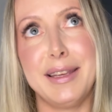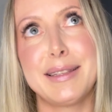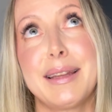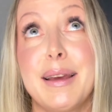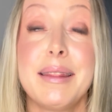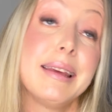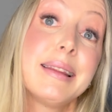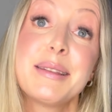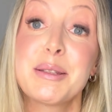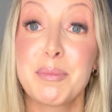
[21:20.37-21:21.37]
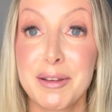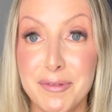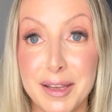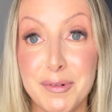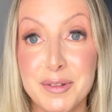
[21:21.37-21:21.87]
this and I think this is my
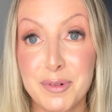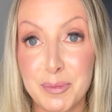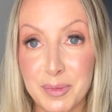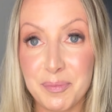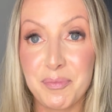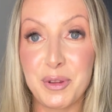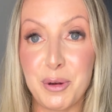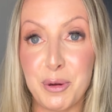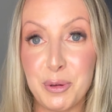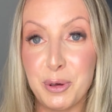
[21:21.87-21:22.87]
favorite from the whole